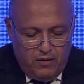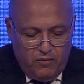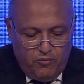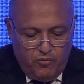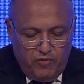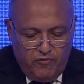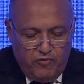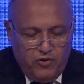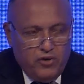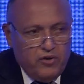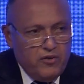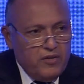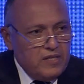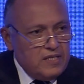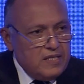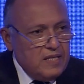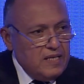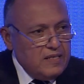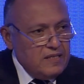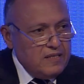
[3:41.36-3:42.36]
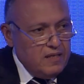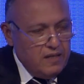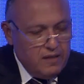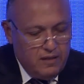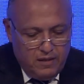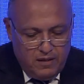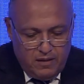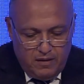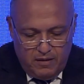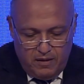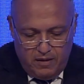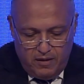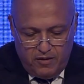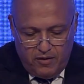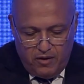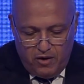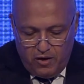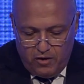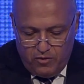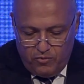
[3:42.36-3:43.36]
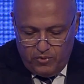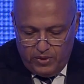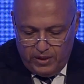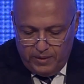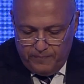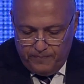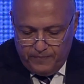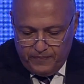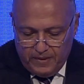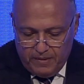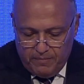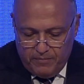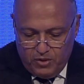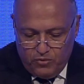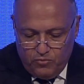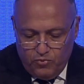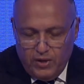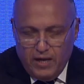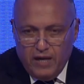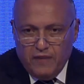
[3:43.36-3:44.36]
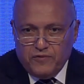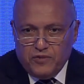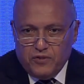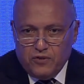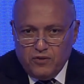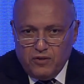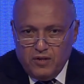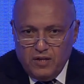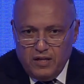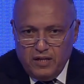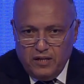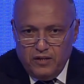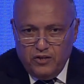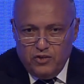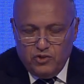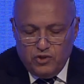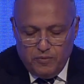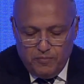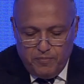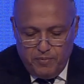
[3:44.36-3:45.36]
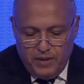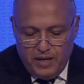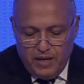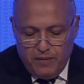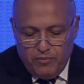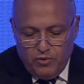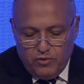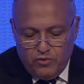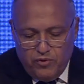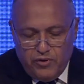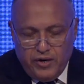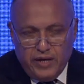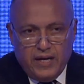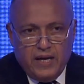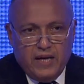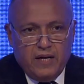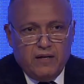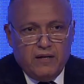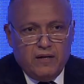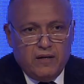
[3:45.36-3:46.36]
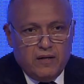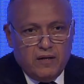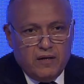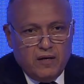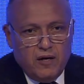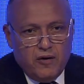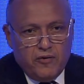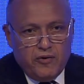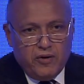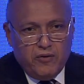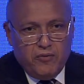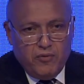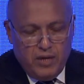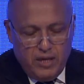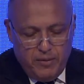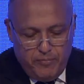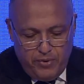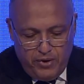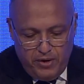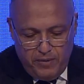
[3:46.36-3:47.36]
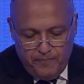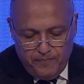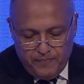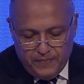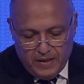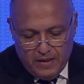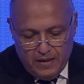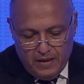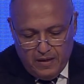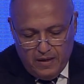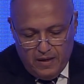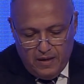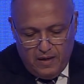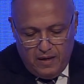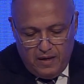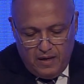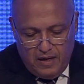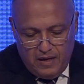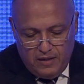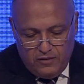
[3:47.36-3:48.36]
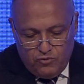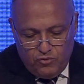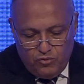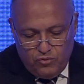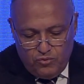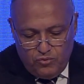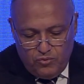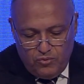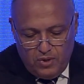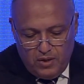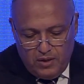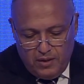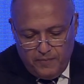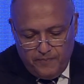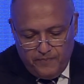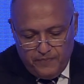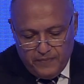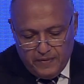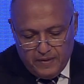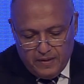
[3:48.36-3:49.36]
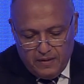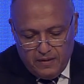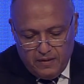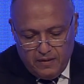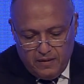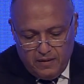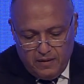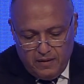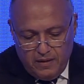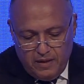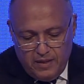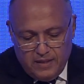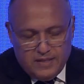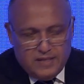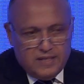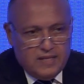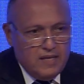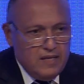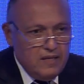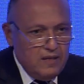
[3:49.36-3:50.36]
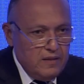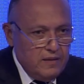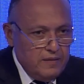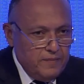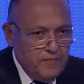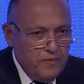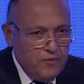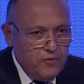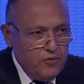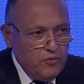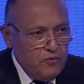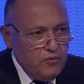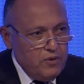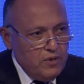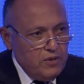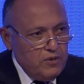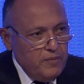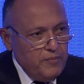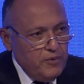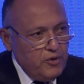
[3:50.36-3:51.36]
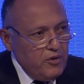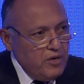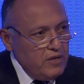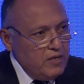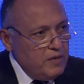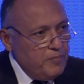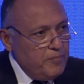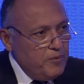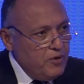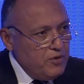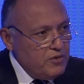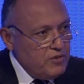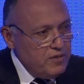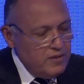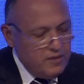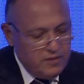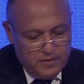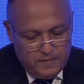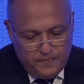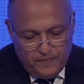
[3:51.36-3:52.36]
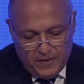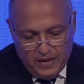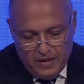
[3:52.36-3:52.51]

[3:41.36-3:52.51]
We've learned this lesson the hard way, but we have certainly in Egypt been able to regain our equilibrium and to instill through a democratic process